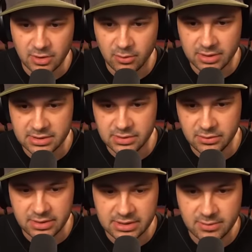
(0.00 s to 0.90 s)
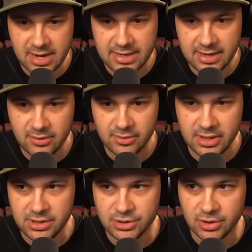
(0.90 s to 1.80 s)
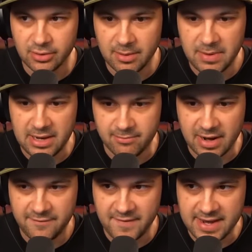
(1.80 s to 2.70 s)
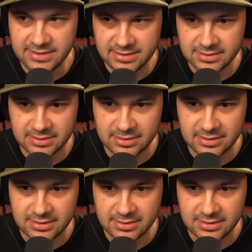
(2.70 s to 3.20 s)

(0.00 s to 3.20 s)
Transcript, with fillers: know where this dude is right now, he showed up in my face,